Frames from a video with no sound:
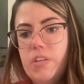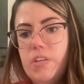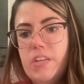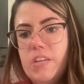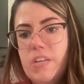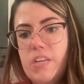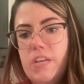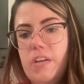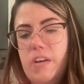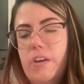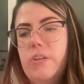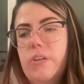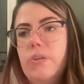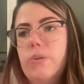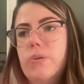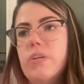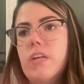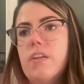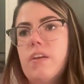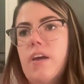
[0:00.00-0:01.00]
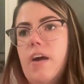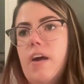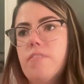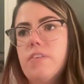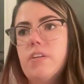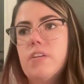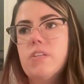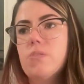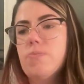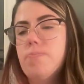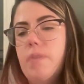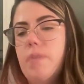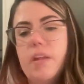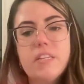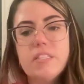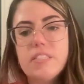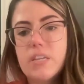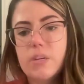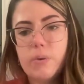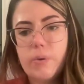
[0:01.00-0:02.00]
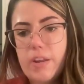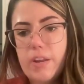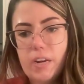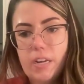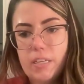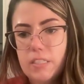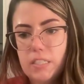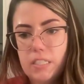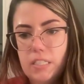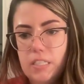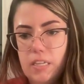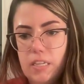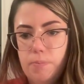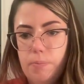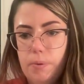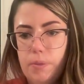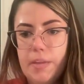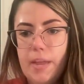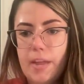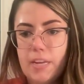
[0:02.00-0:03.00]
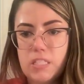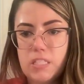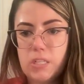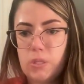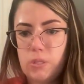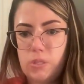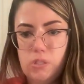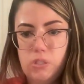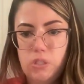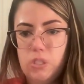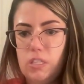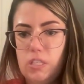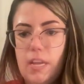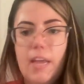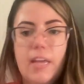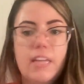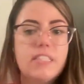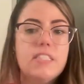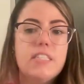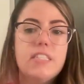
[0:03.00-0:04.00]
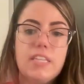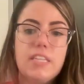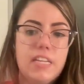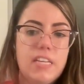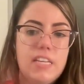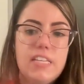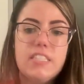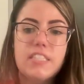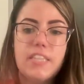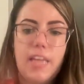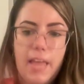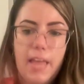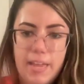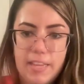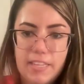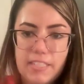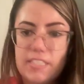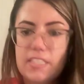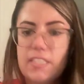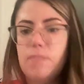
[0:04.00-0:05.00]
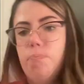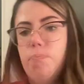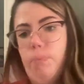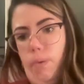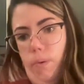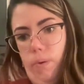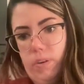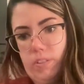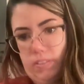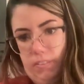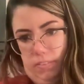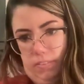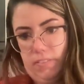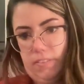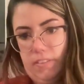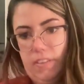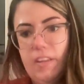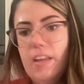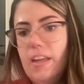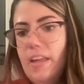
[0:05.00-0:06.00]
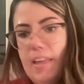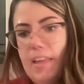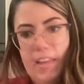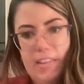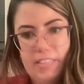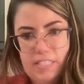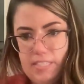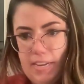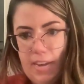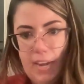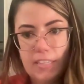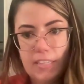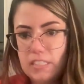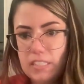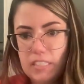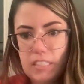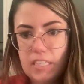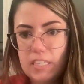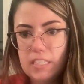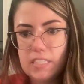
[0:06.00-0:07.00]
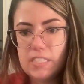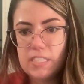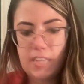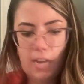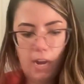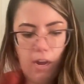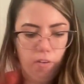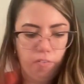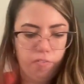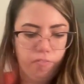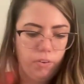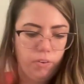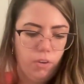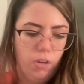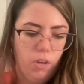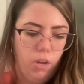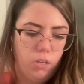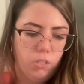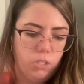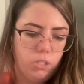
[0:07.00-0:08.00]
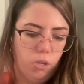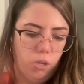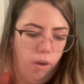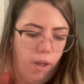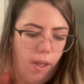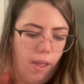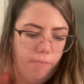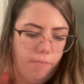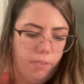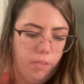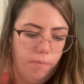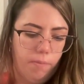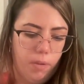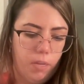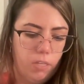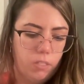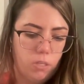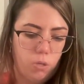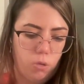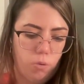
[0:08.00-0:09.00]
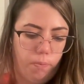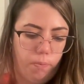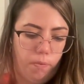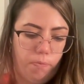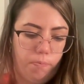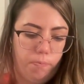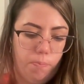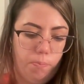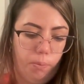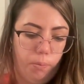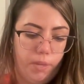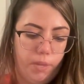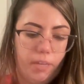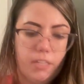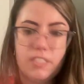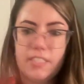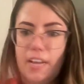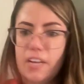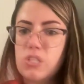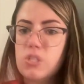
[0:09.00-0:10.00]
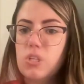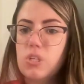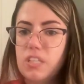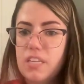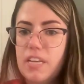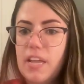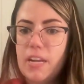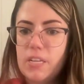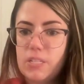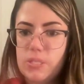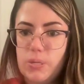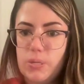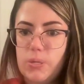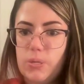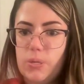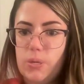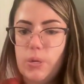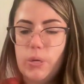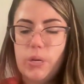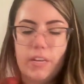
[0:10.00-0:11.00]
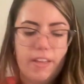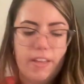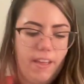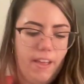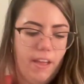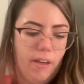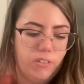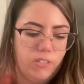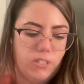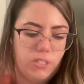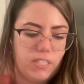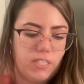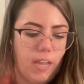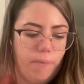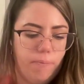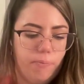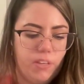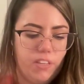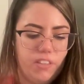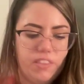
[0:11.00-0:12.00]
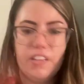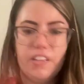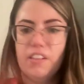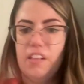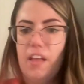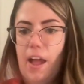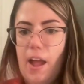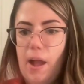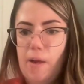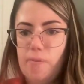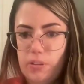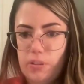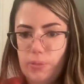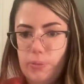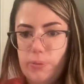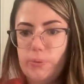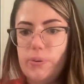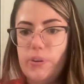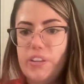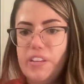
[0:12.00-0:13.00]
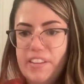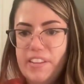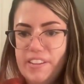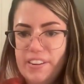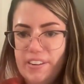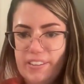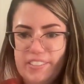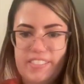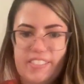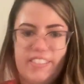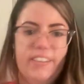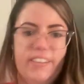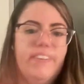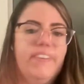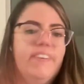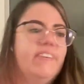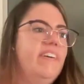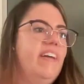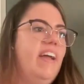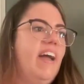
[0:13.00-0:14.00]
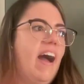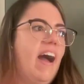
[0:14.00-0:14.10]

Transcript: thing here. You can have as many as a great idea, but the execution is as important as the idea itself. So I have an amazing group of people that is actually executing. I haven't stepped in the lab in 3 years, so